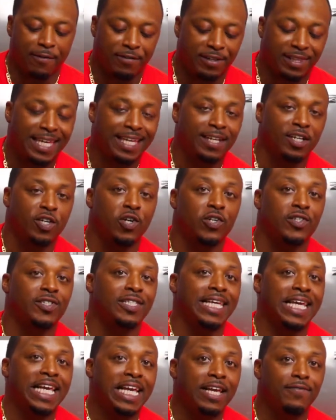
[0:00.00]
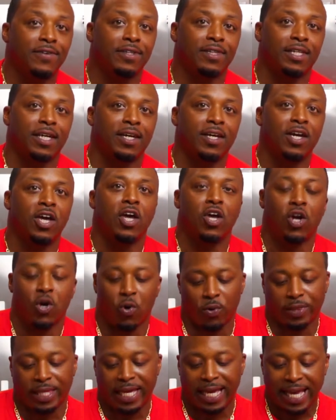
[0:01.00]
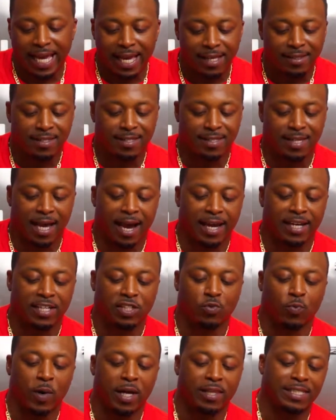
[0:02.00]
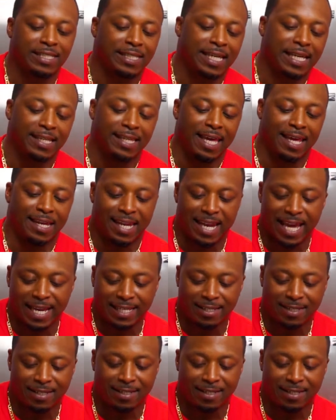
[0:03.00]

everything cooks evenly on the inside, as well as getting that nice